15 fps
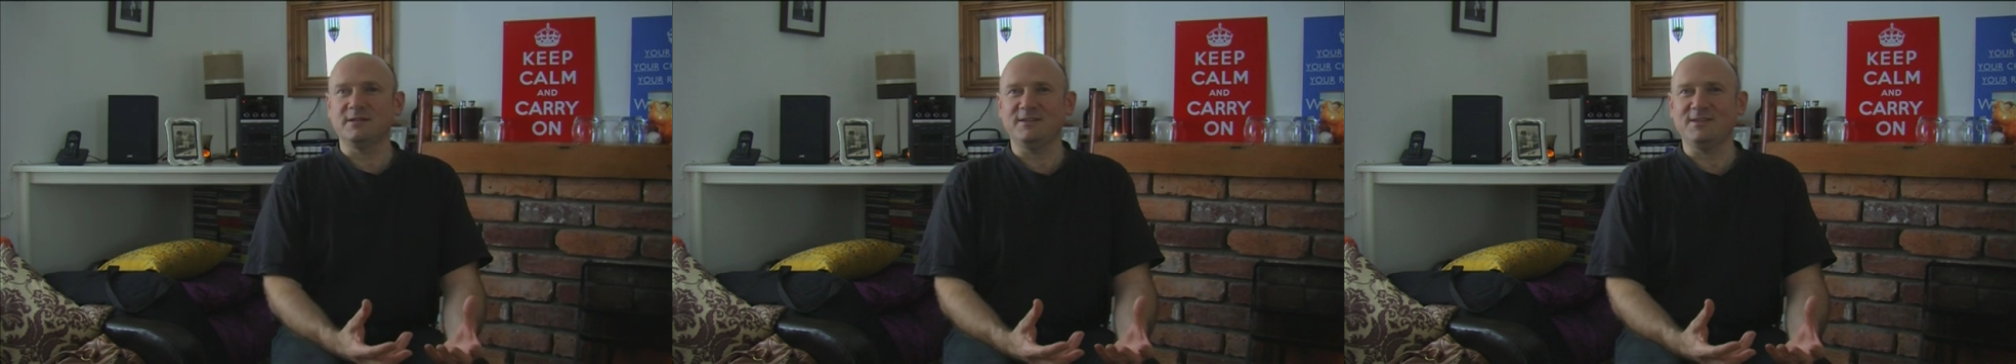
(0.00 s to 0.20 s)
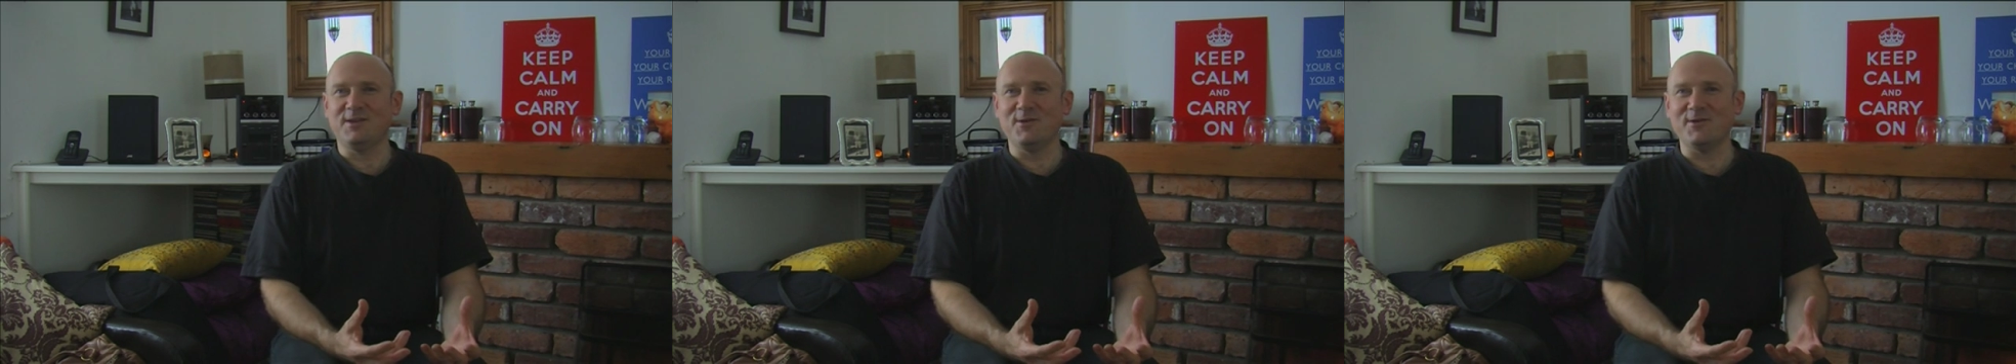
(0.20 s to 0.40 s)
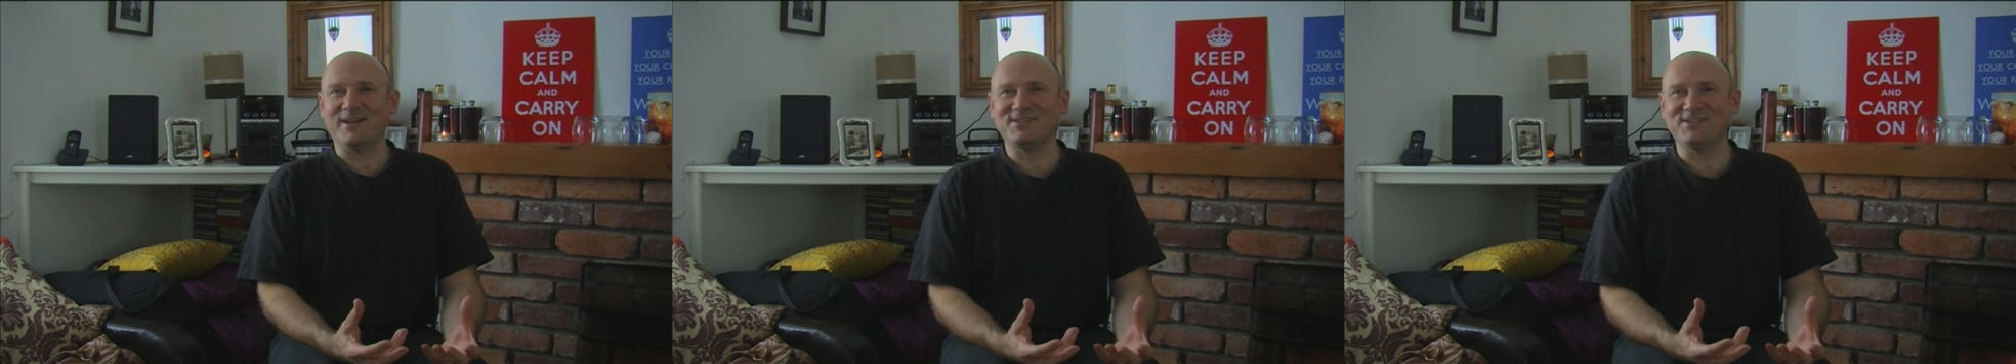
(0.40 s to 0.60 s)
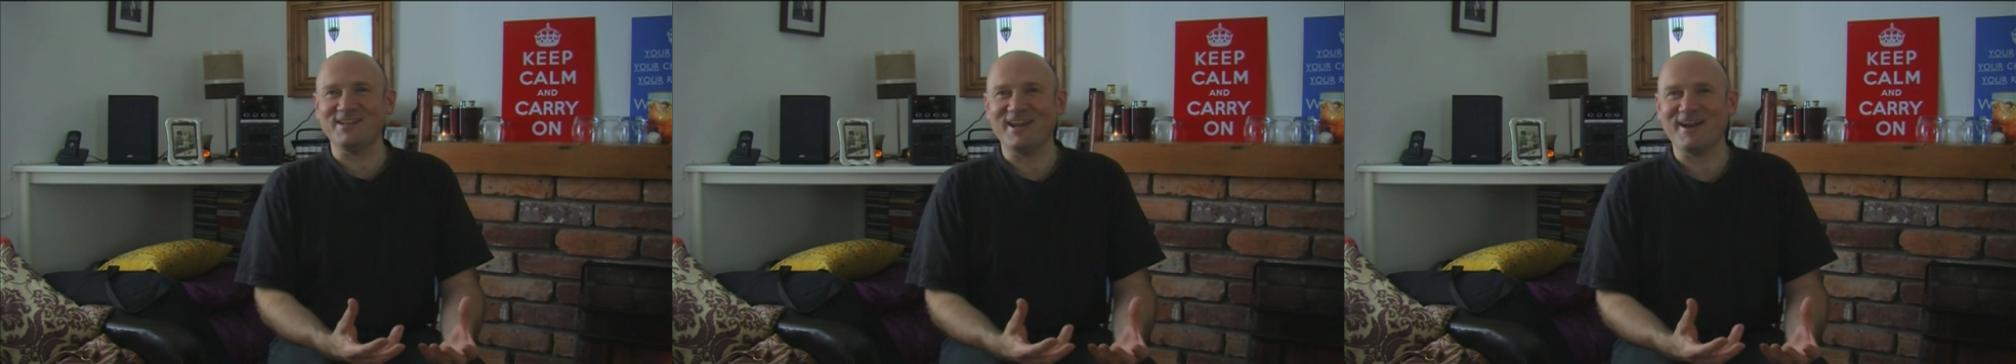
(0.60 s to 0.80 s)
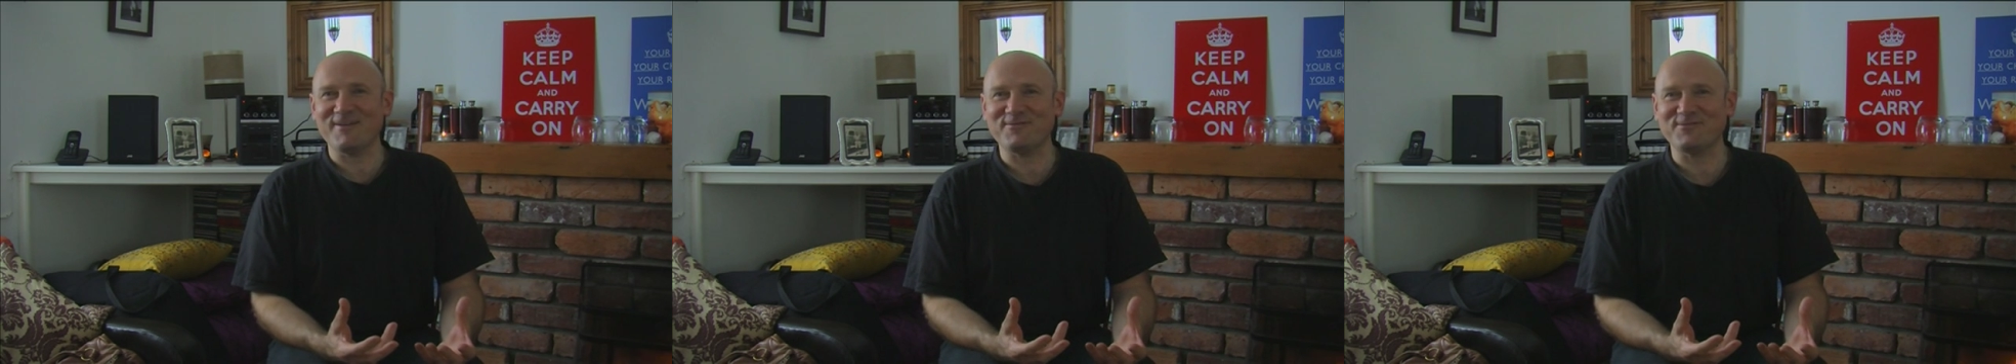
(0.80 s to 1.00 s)
you actually
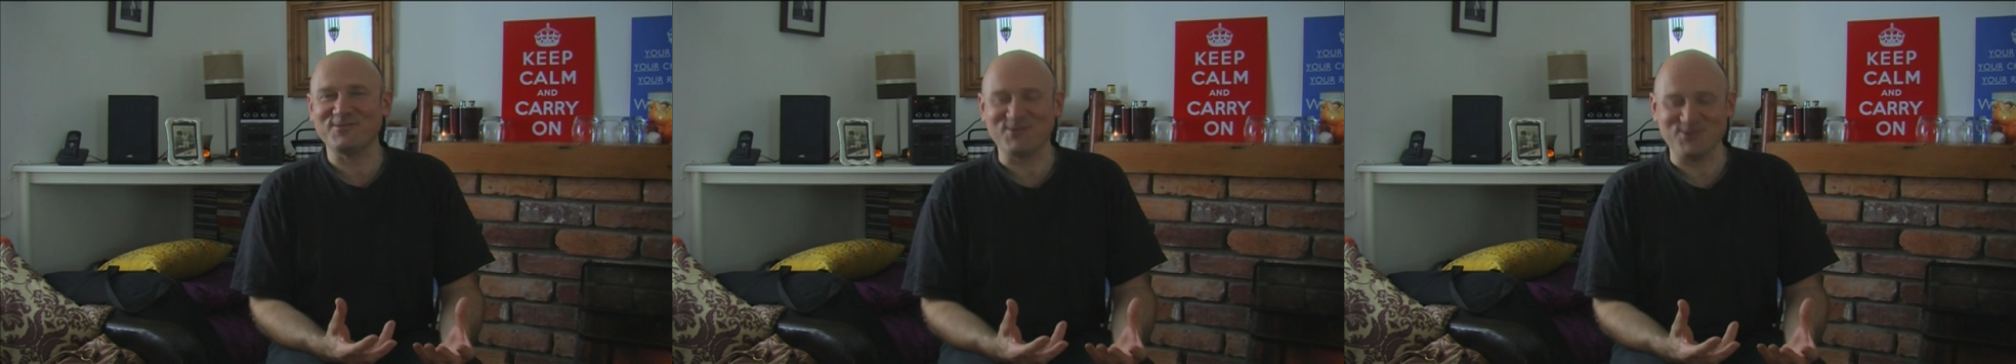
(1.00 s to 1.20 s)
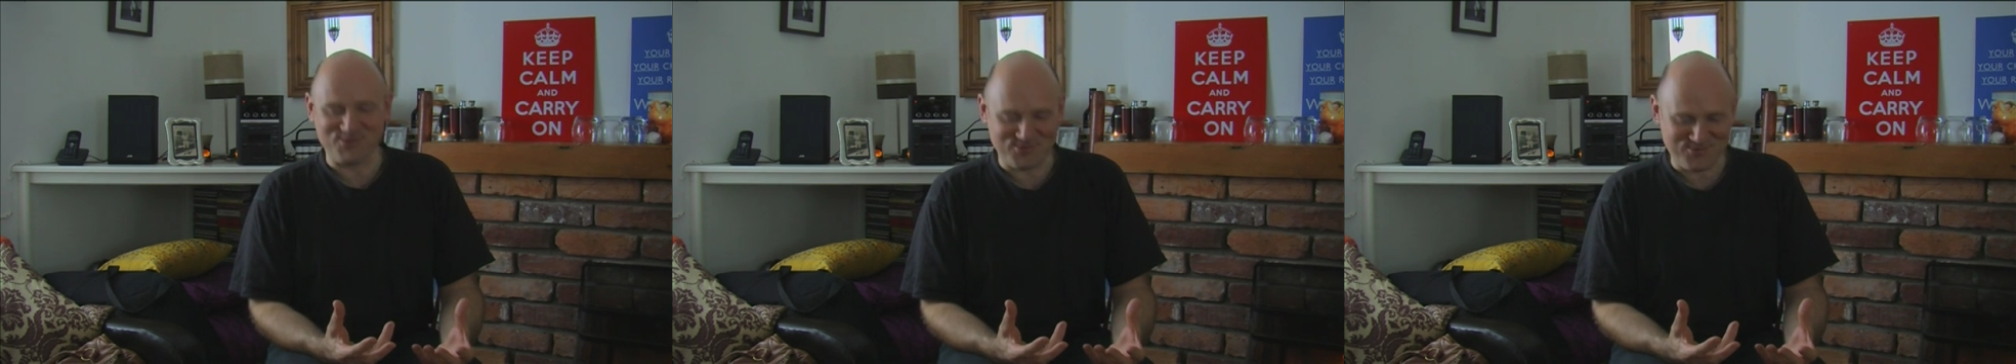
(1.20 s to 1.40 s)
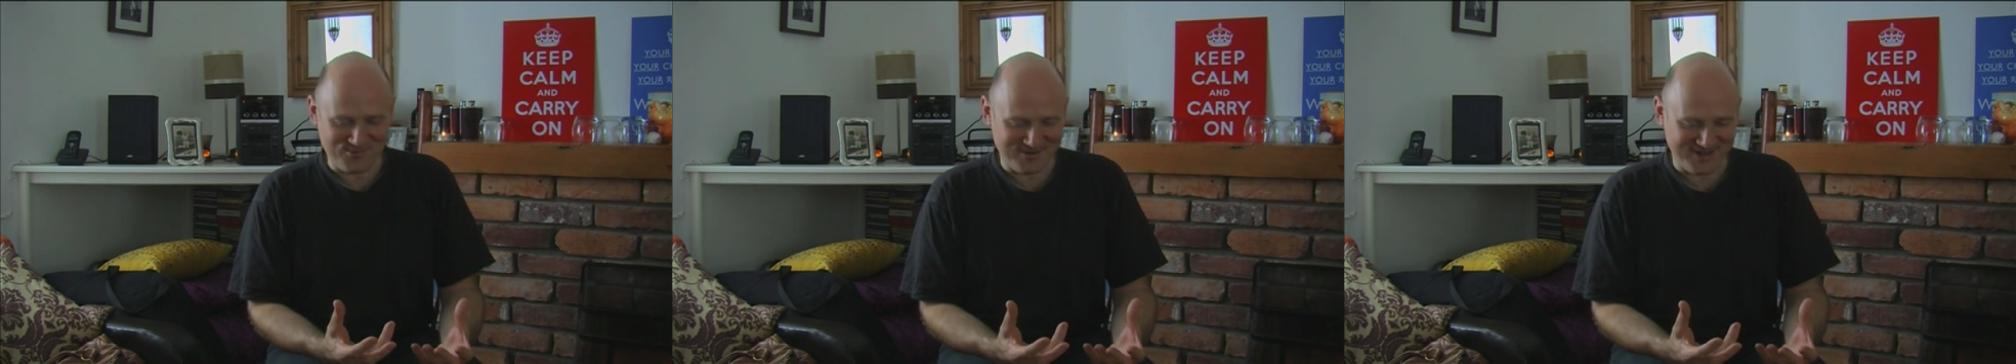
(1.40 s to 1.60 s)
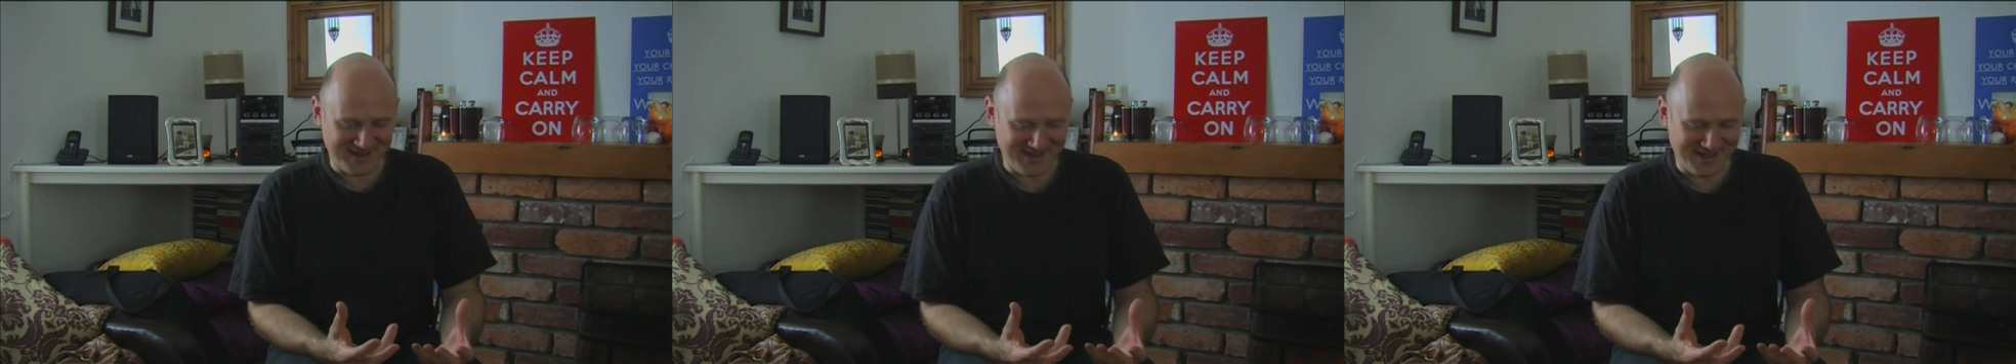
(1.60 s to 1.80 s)
have to